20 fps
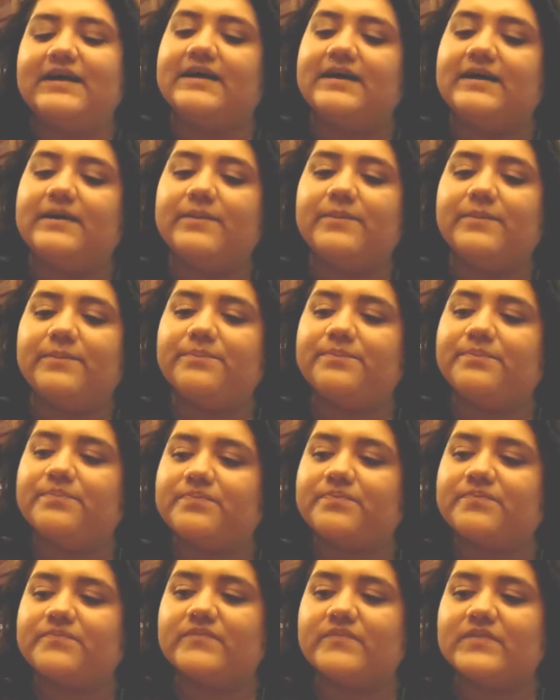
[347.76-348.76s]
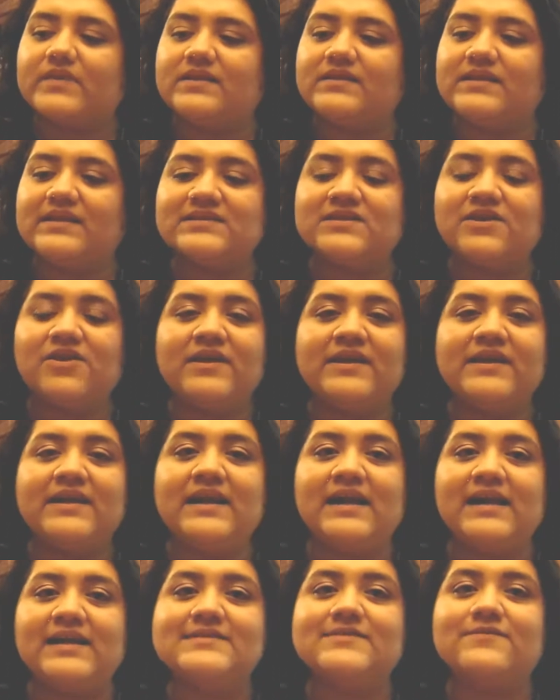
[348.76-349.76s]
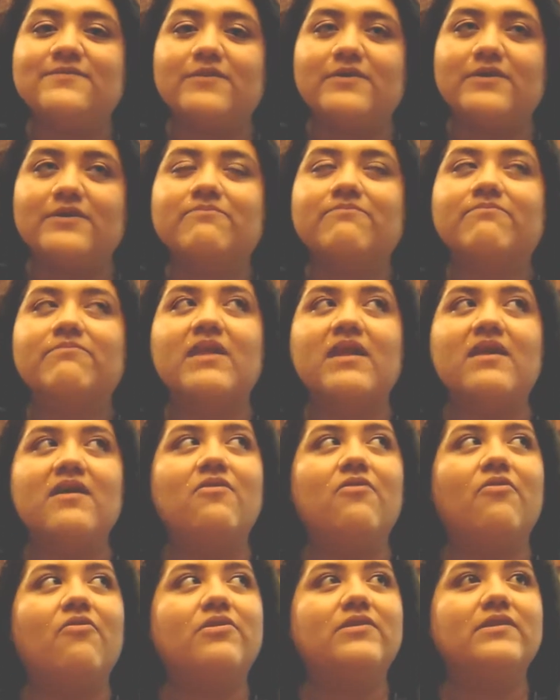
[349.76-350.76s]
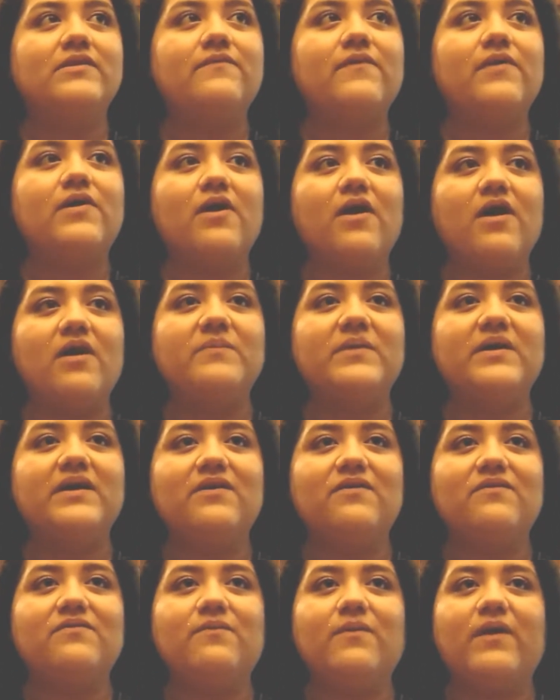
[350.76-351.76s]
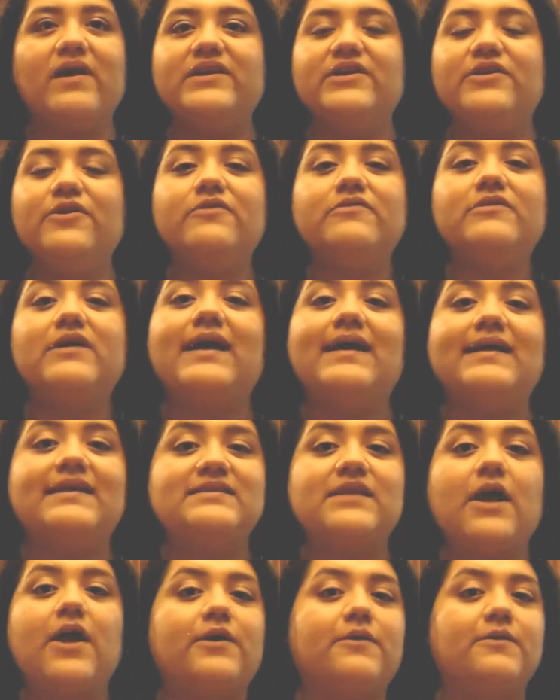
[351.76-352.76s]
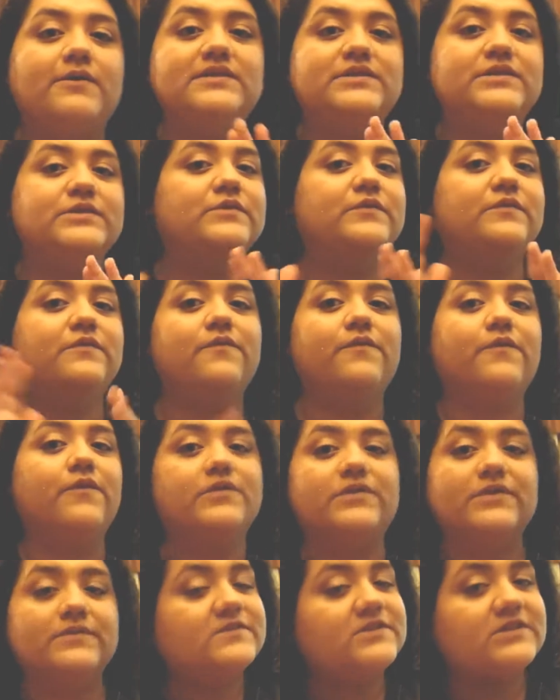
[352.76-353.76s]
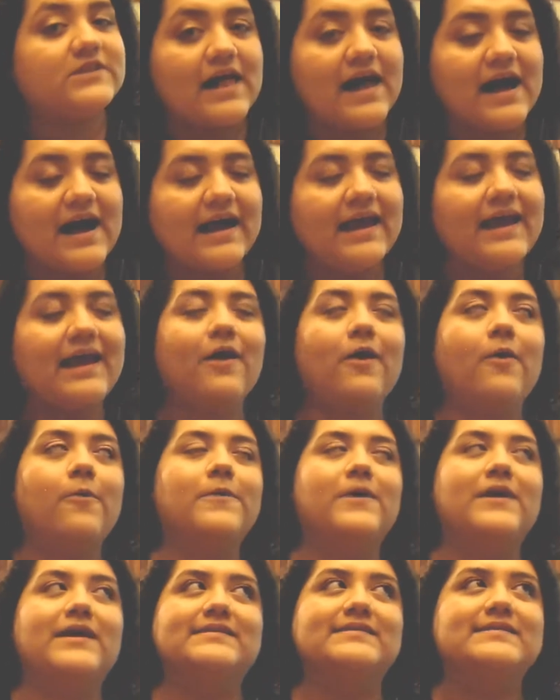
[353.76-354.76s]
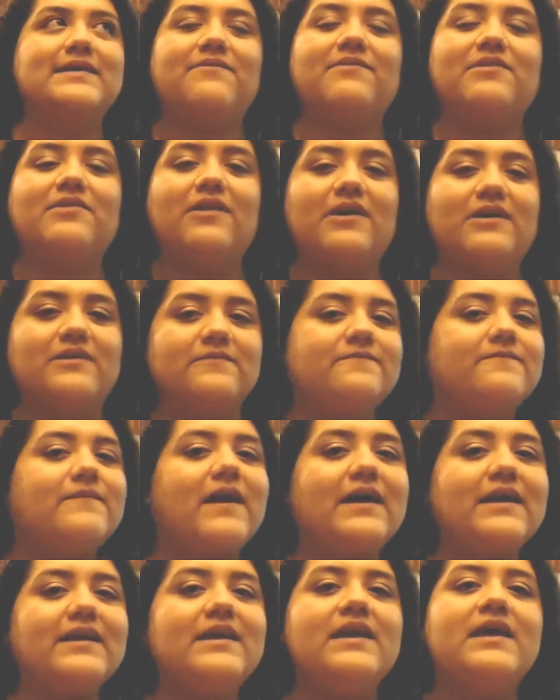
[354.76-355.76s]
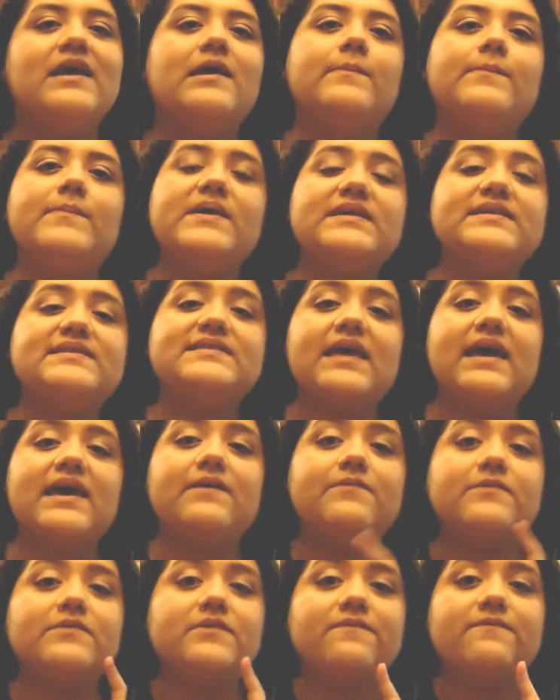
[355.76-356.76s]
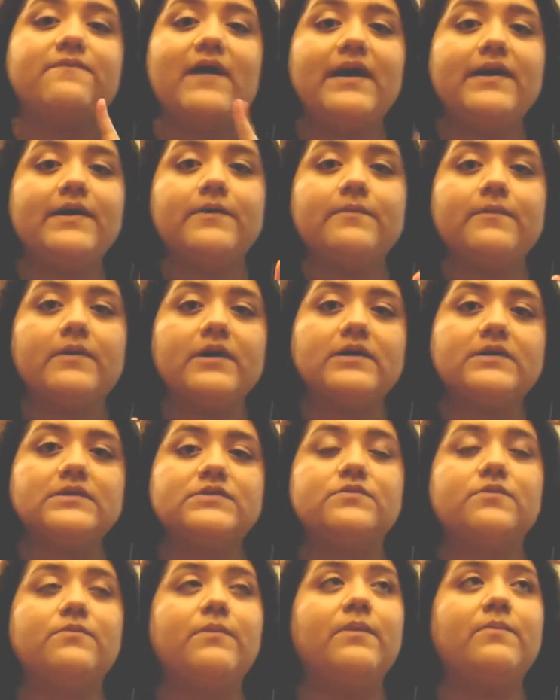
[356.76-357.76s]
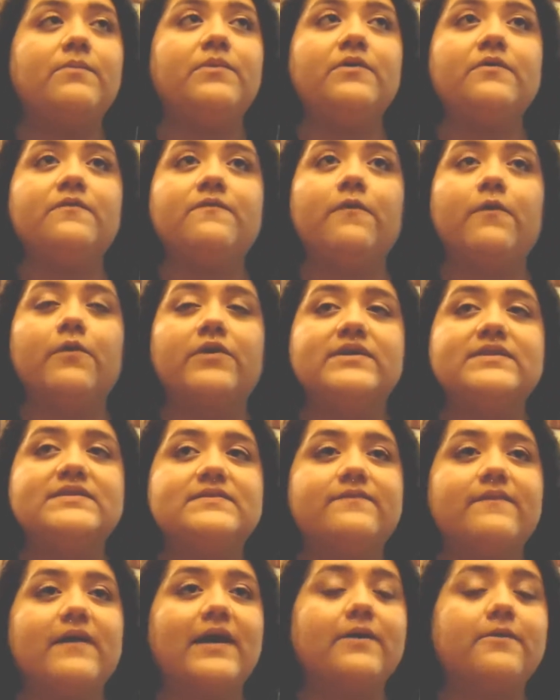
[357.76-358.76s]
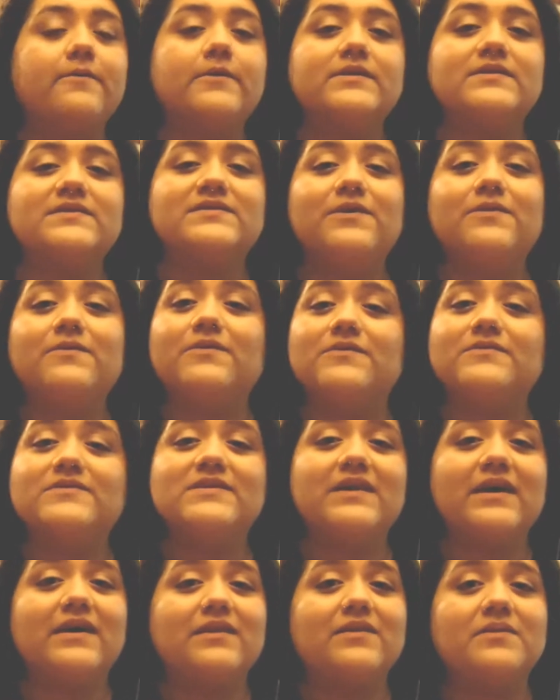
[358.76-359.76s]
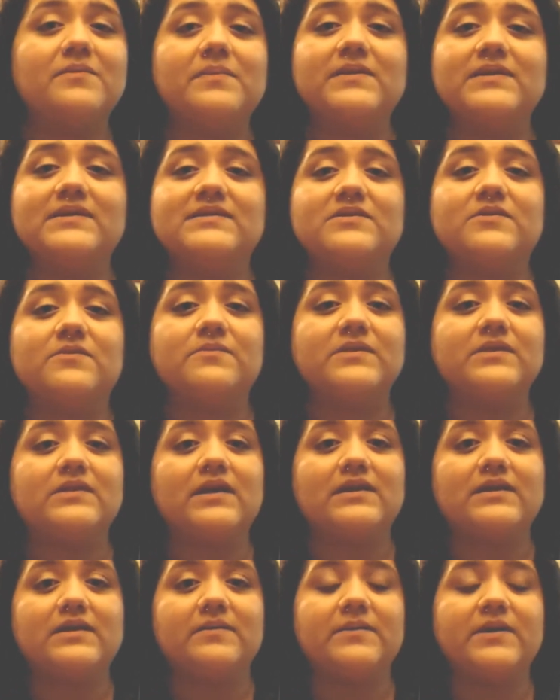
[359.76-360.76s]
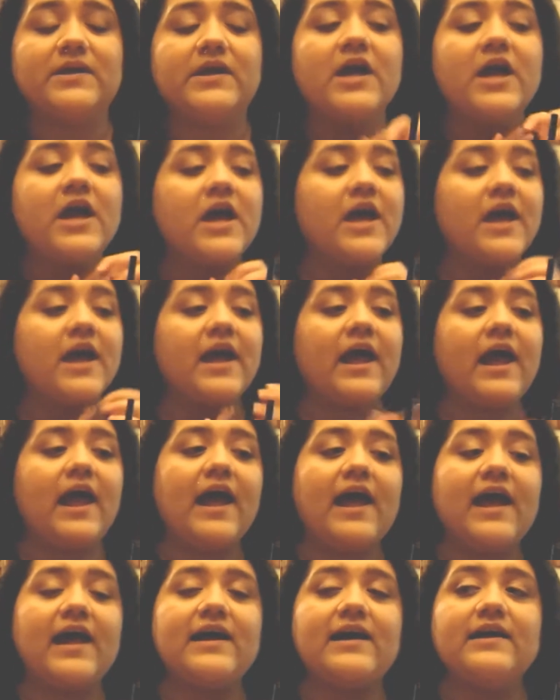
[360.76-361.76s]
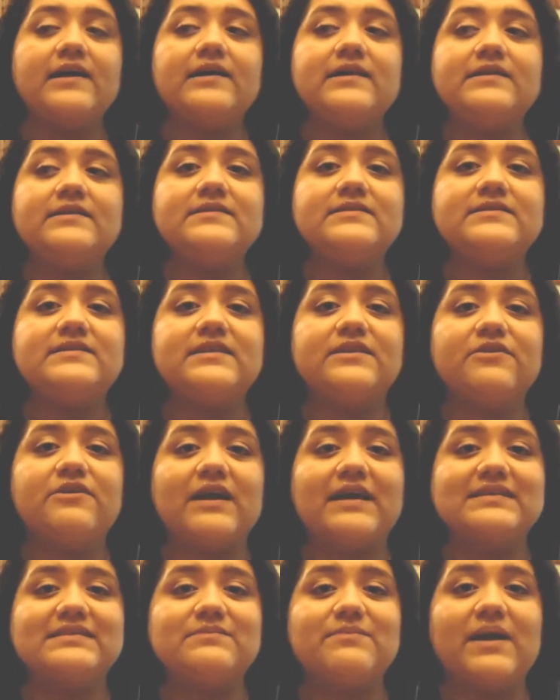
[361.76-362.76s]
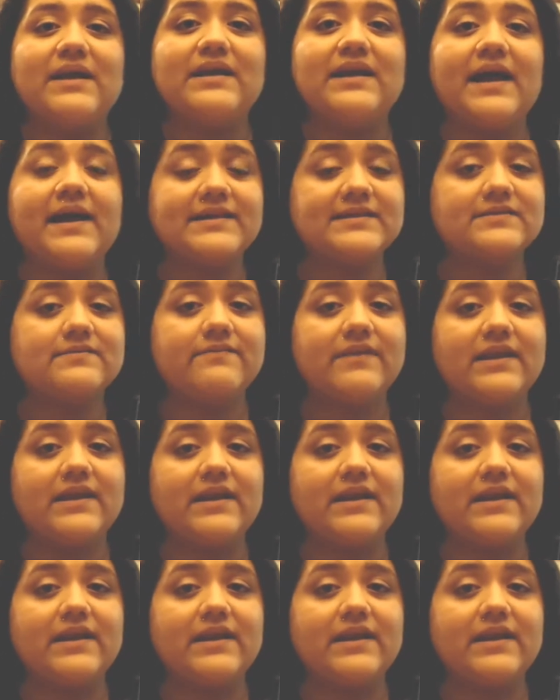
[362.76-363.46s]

That's all I can ask for. Or leave a comment of what you guys are going to do for 4th of July. I hope you guys have a lot of fun. Be safe with the fireworks. Remember, forest fireworks don't go together. Please don't be that dummy. And see you guys in my next